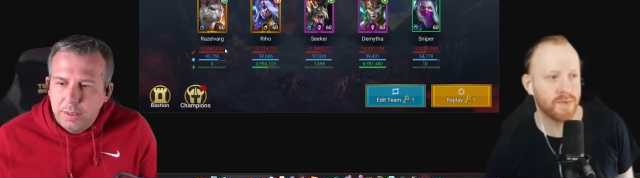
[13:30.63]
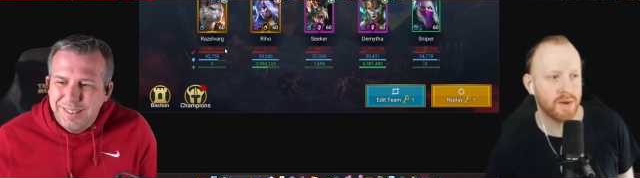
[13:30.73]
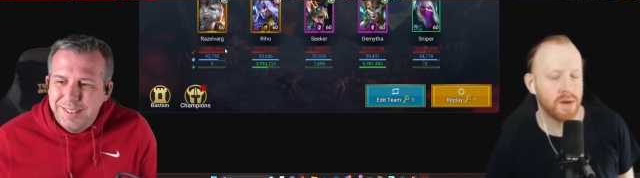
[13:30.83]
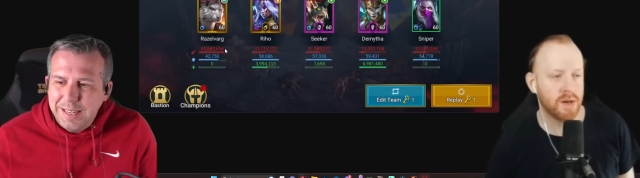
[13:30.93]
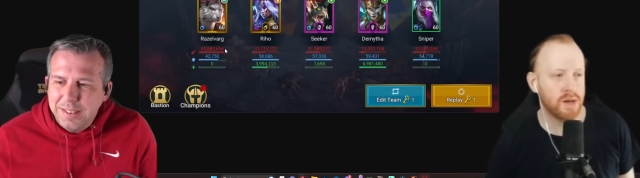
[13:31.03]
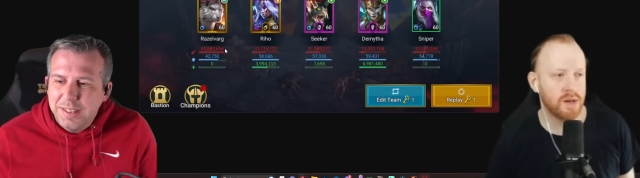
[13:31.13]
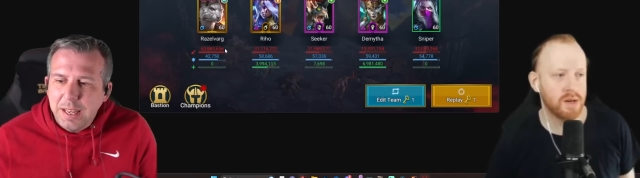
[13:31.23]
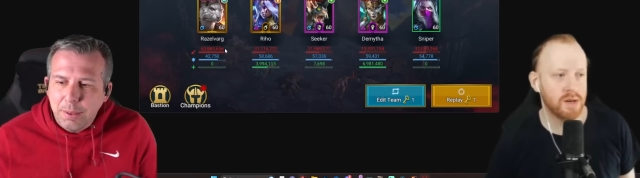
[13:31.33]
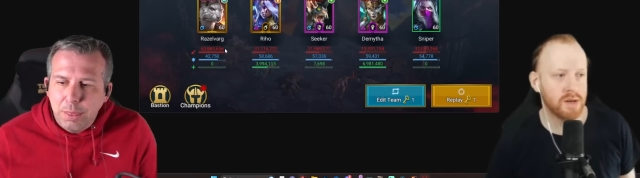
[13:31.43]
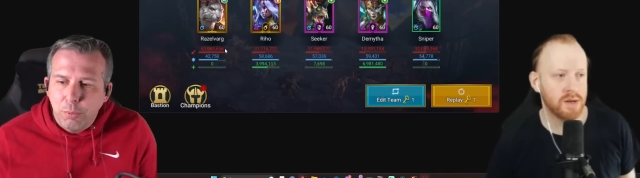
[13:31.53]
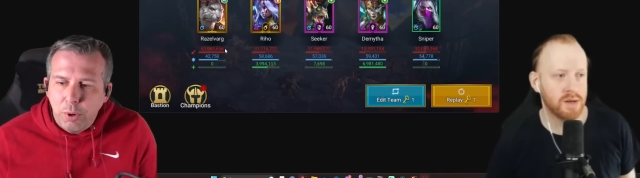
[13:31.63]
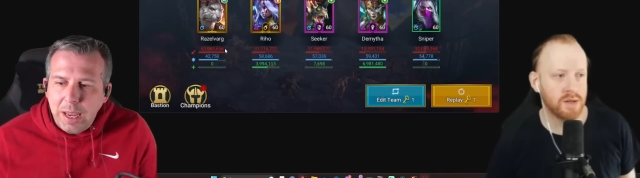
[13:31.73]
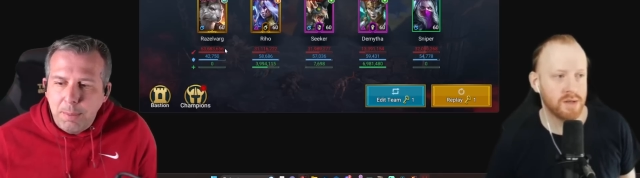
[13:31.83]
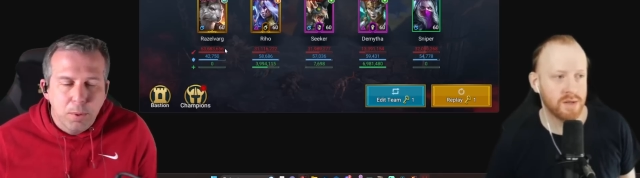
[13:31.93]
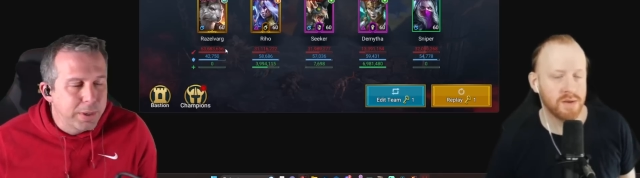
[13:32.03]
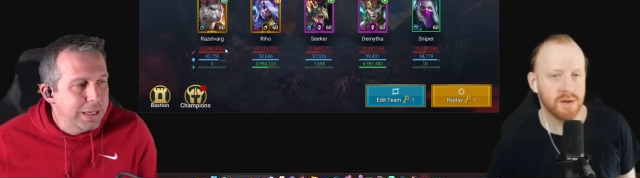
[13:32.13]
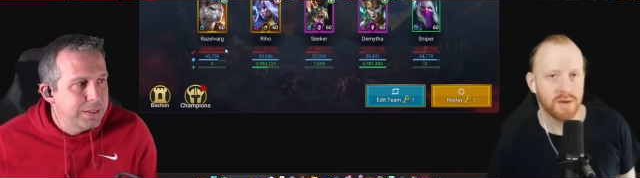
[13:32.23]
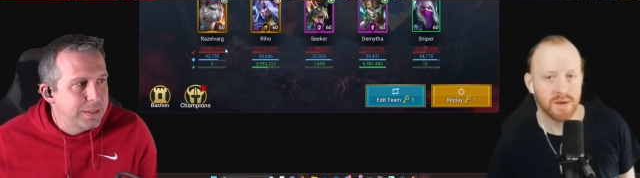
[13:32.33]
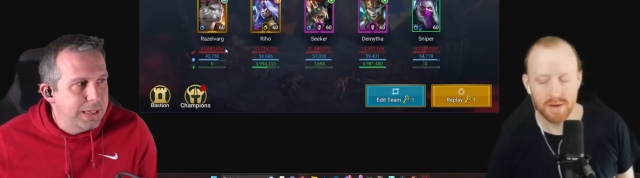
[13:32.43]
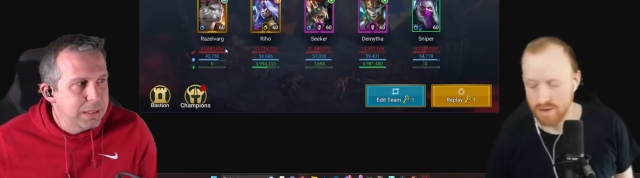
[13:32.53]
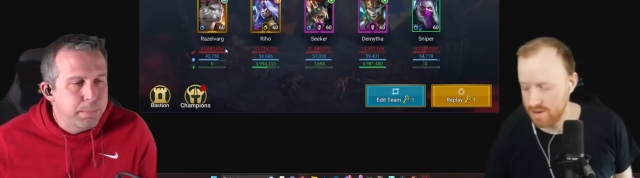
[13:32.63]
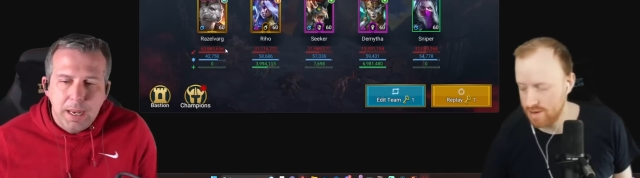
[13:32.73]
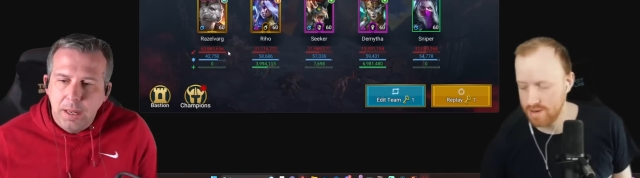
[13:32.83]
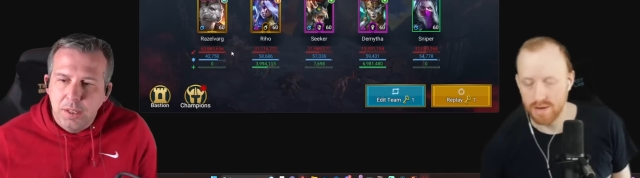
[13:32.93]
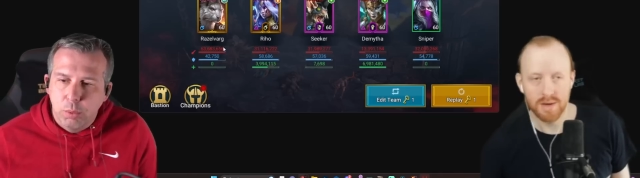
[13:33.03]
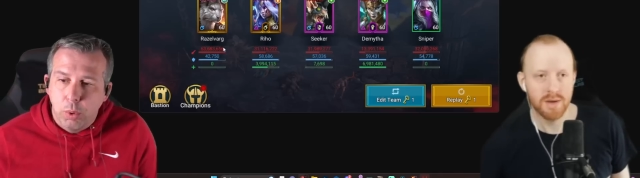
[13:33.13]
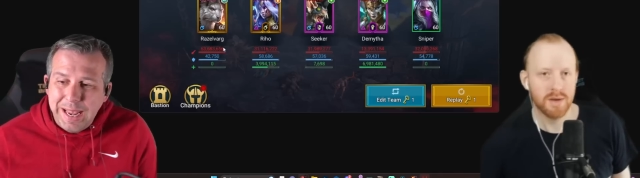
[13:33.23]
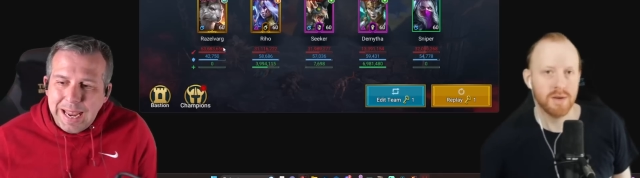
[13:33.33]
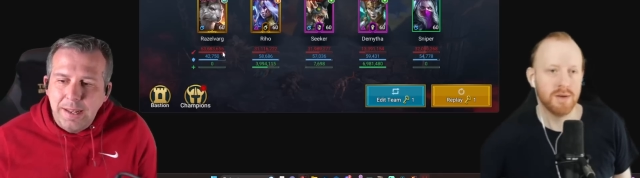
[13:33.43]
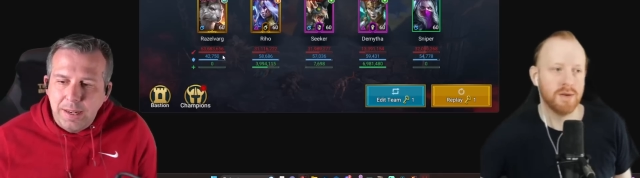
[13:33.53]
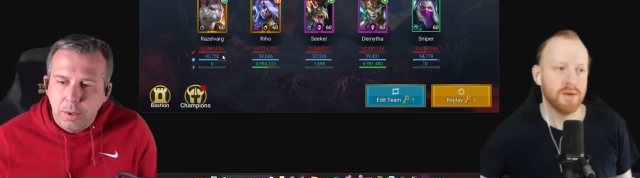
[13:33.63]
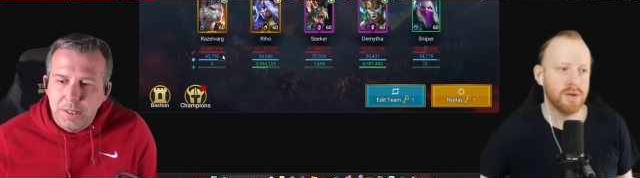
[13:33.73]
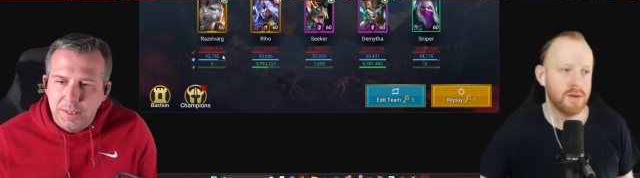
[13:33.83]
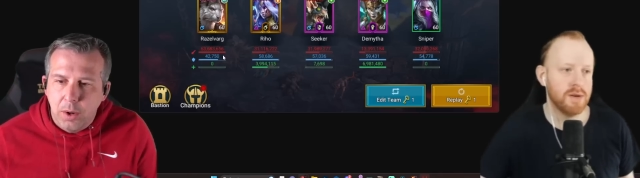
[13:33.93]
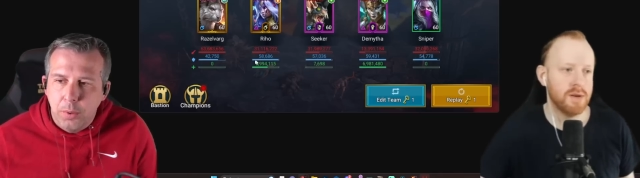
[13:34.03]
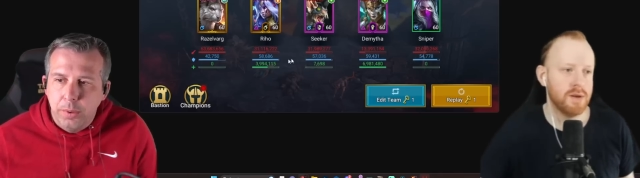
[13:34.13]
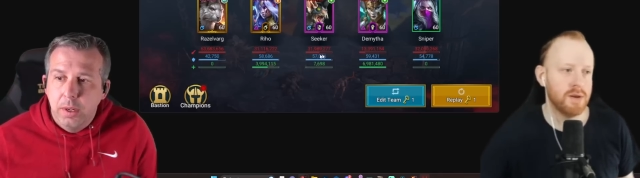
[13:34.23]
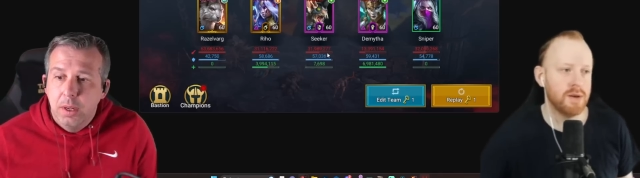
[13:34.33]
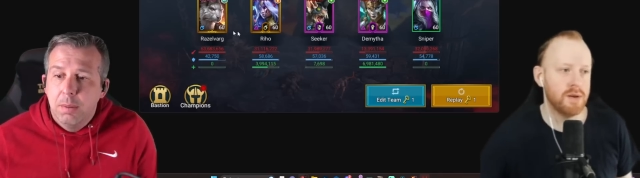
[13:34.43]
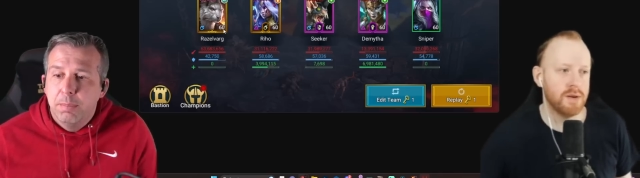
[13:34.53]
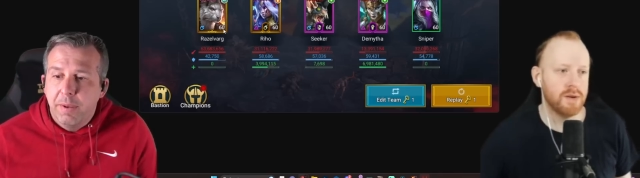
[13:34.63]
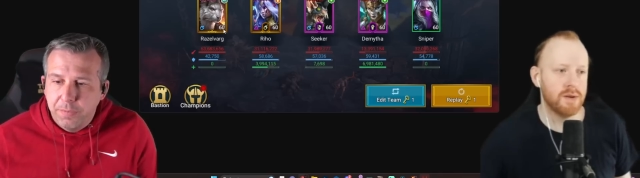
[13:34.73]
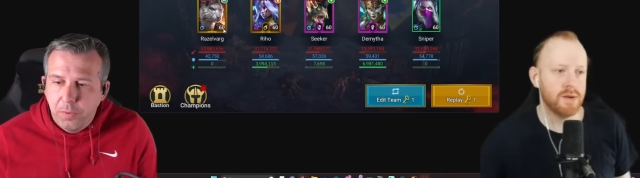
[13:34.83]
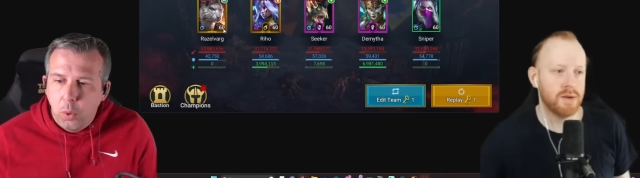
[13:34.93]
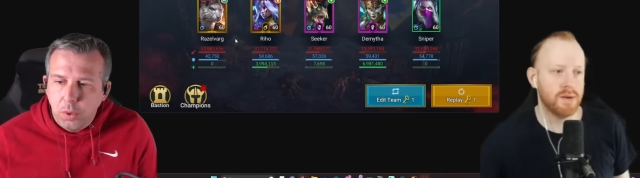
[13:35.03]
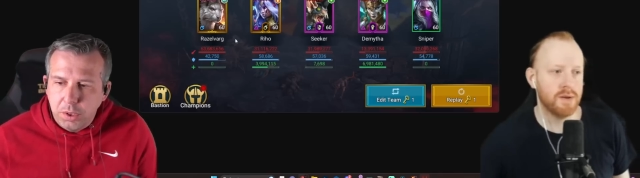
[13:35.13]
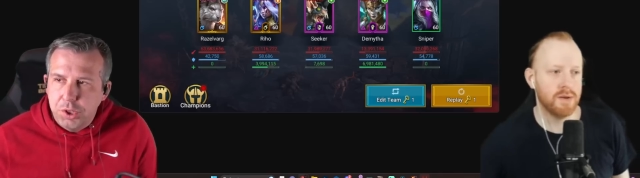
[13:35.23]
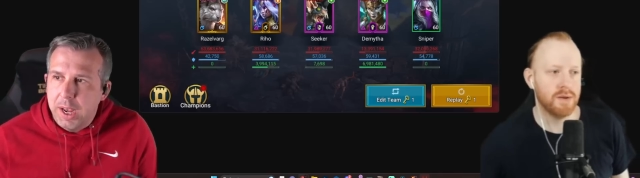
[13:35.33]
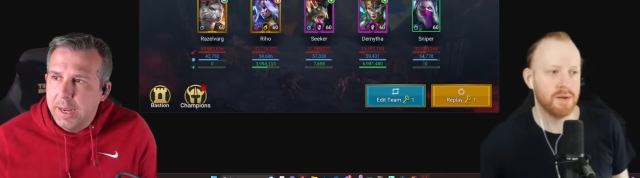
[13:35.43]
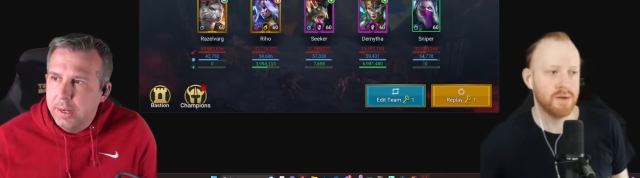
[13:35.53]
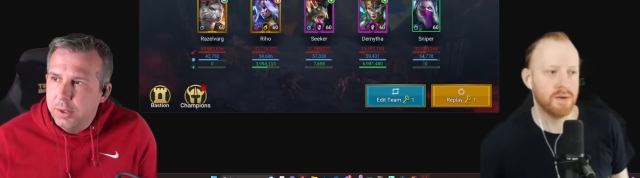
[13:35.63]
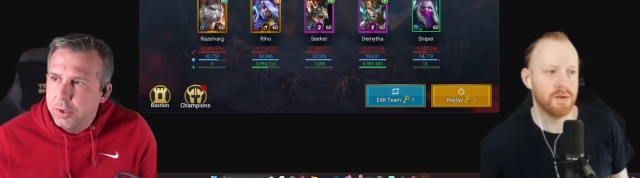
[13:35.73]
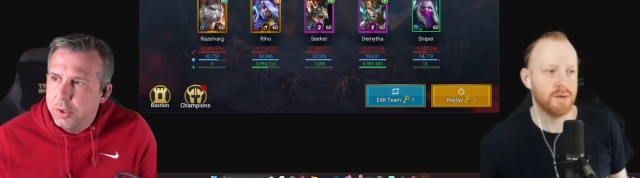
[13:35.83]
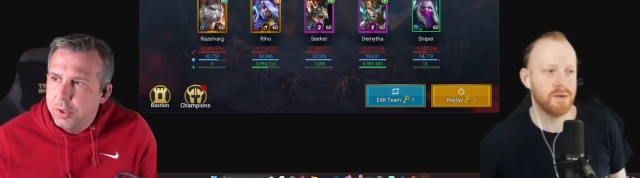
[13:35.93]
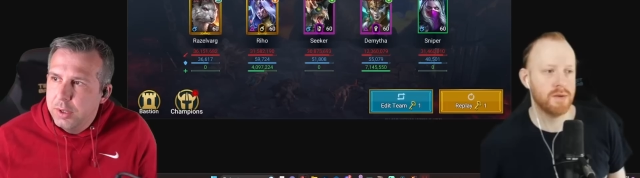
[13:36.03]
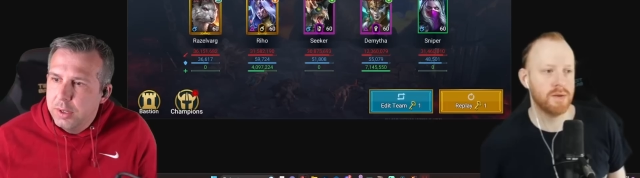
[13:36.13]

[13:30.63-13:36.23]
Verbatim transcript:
Speaker 1: 63.6 million is what he did on his own before the change